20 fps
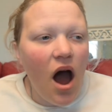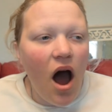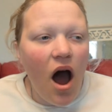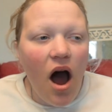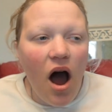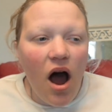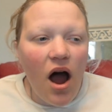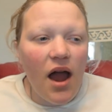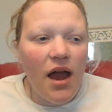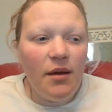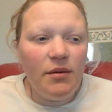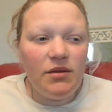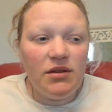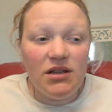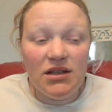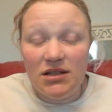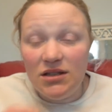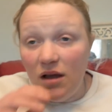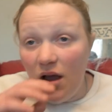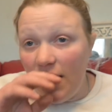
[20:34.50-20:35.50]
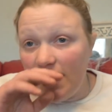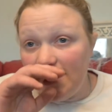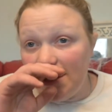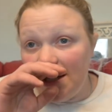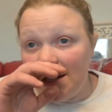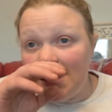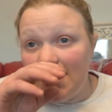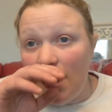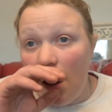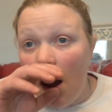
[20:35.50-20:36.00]
I
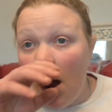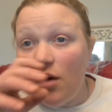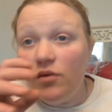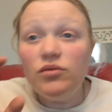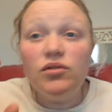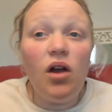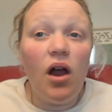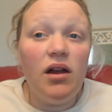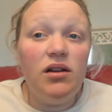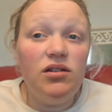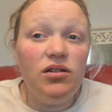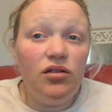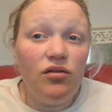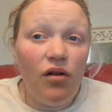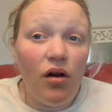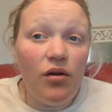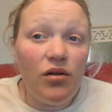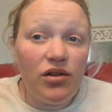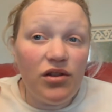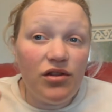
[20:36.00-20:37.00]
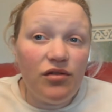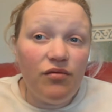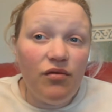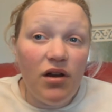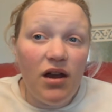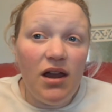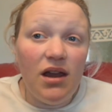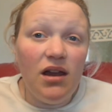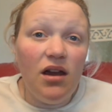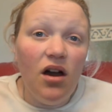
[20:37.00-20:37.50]
decided that I was going to grow
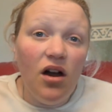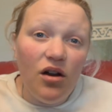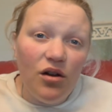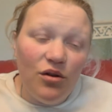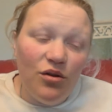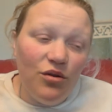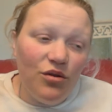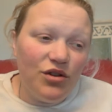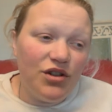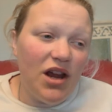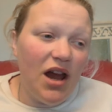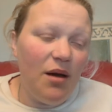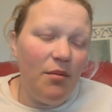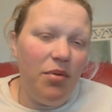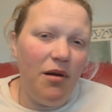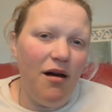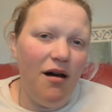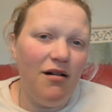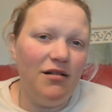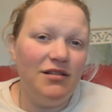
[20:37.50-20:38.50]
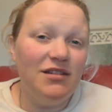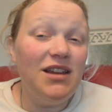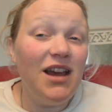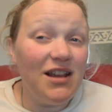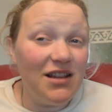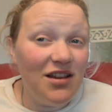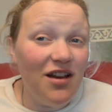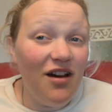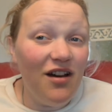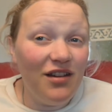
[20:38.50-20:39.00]
3 courgette plants.
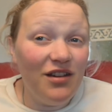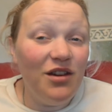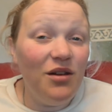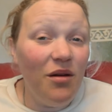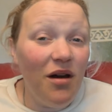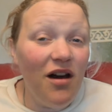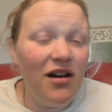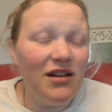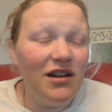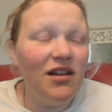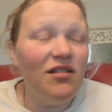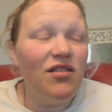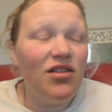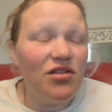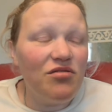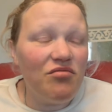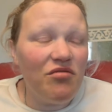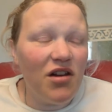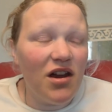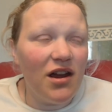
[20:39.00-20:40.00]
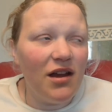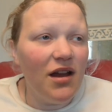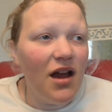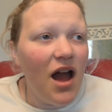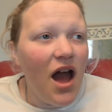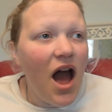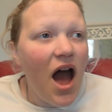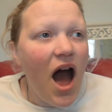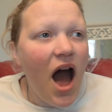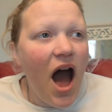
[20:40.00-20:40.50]
That's how you heard it, 3.
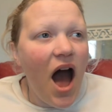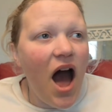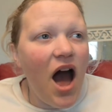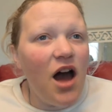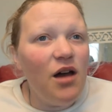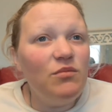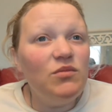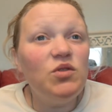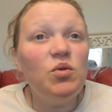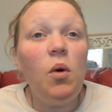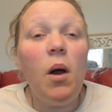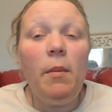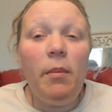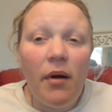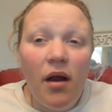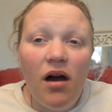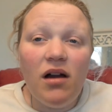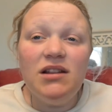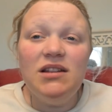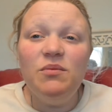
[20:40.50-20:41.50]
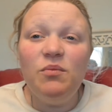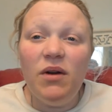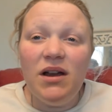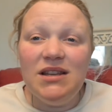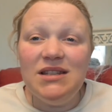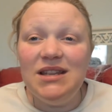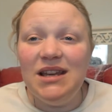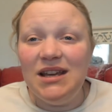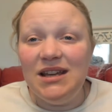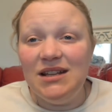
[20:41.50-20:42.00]
So I planted my
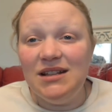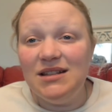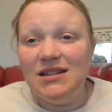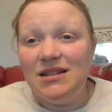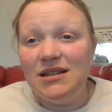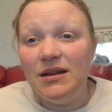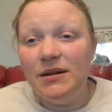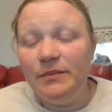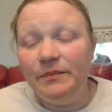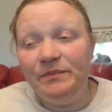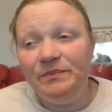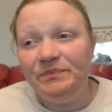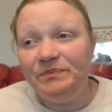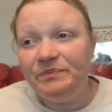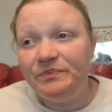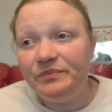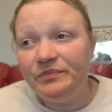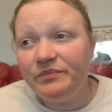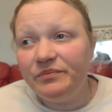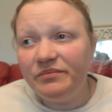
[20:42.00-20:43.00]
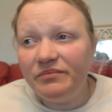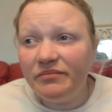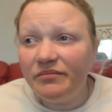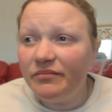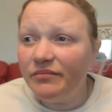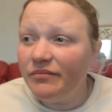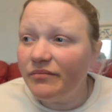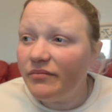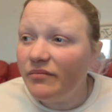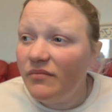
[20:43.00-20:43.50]
seeds,
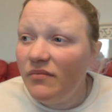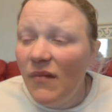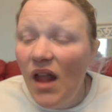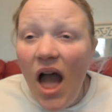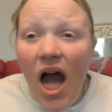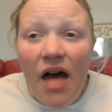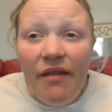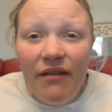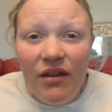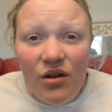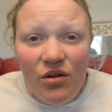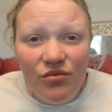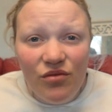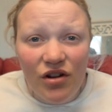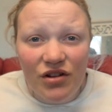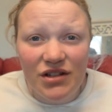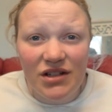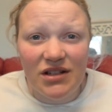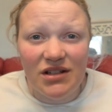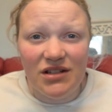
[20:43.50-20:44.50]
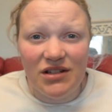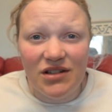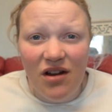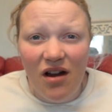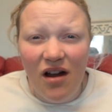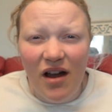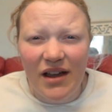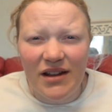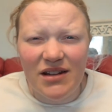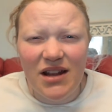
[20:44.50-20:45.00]
and they all rotted and
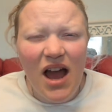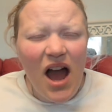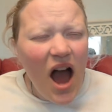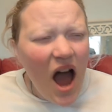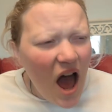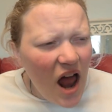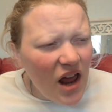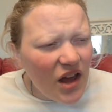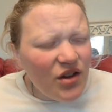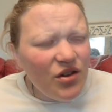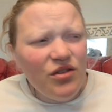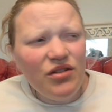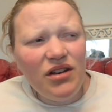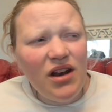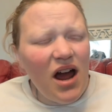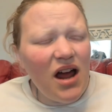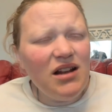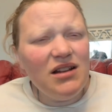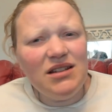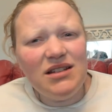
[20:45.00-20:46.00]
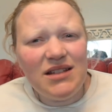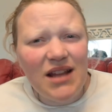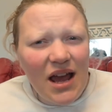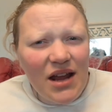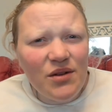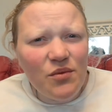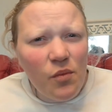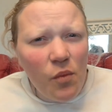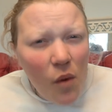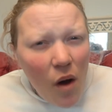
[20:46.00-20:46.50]
died, and I couldn't
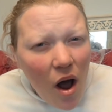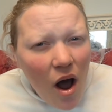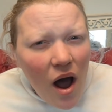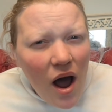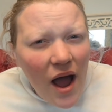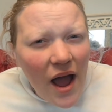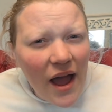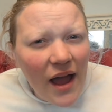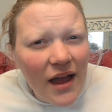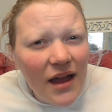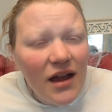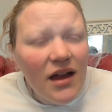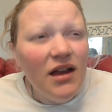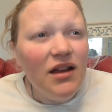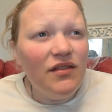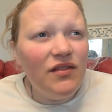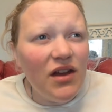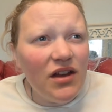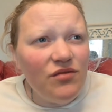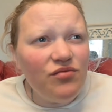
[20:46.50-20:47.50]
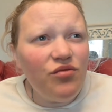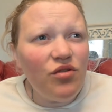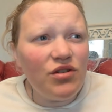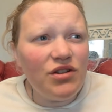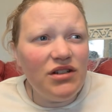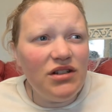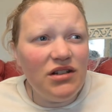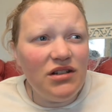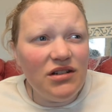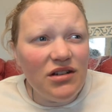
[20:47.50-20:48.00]
understand why they'd
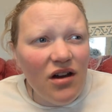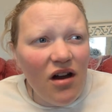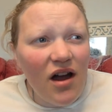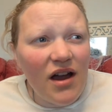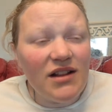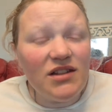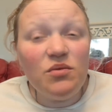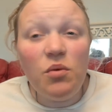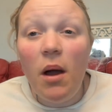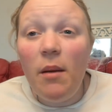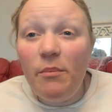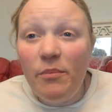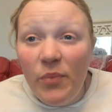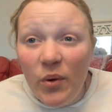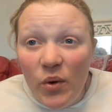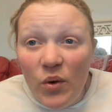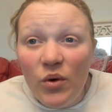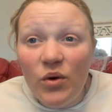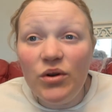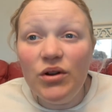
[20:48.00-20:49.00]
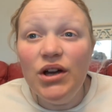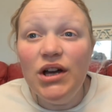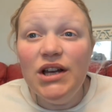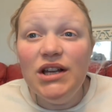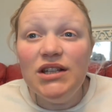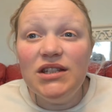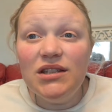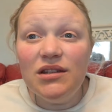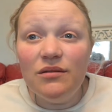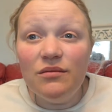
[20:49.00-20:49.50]
rotted and died. So I bought
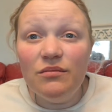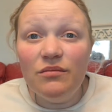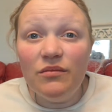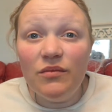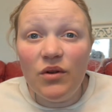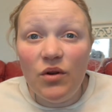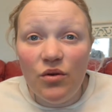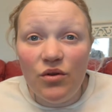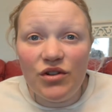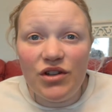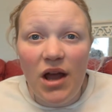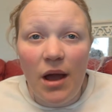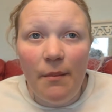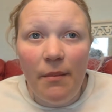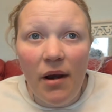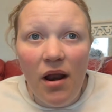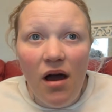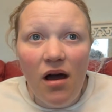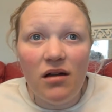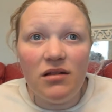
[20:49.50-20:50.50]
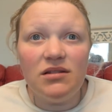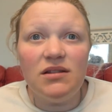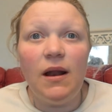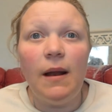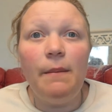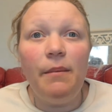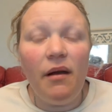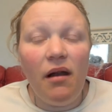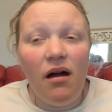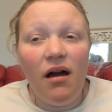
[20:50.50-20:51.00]
some courgette plants and
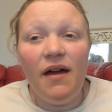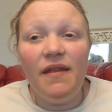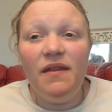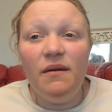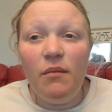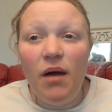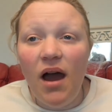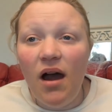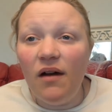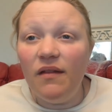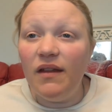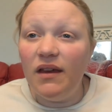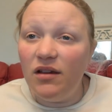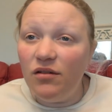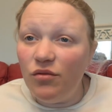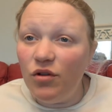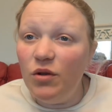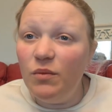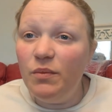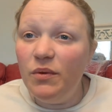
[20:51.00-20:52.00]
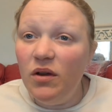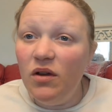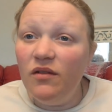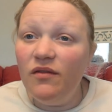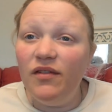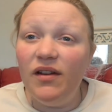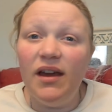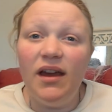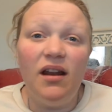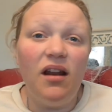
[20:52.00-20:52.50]
I planted them out, and they grew
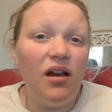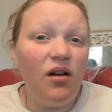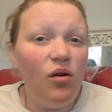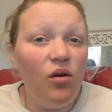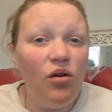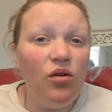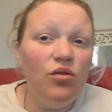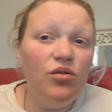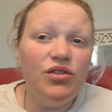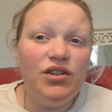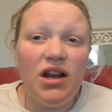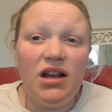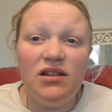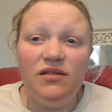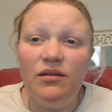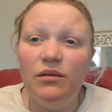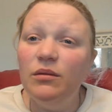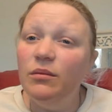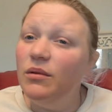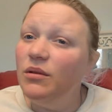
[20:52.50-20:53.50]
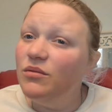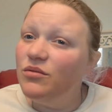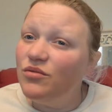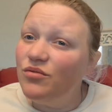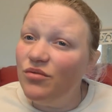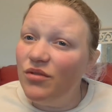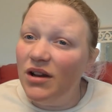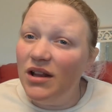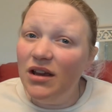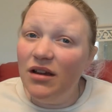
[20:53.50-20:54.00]
beautifully, and I got courgettes from them. It was
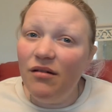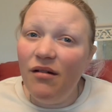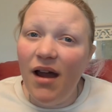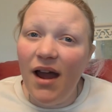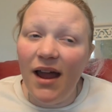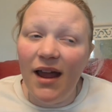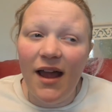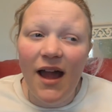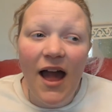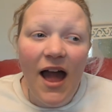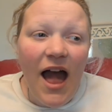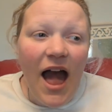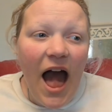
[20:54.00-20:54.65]
really great.